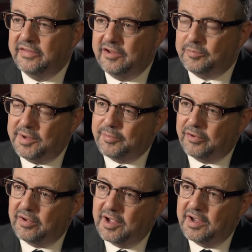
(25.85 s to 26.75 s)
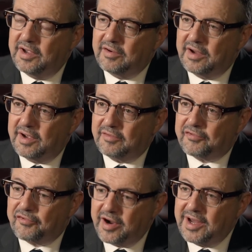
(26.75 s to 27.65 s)
These people
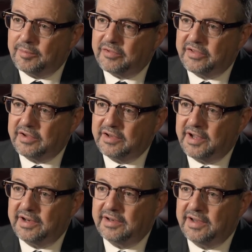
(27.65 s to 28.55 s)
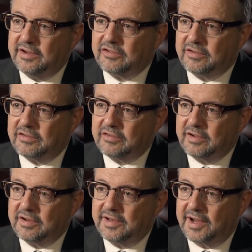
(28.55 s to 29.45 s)
framed the United Nations
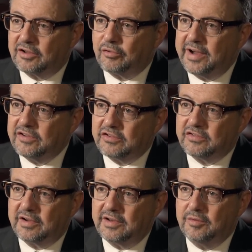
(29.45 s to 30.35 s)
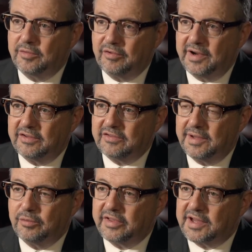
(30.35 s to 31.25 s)
declarations on human rights.
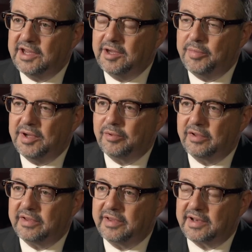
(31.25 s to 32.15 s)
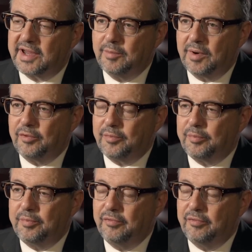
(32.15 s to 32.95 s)
They were the key people that came up with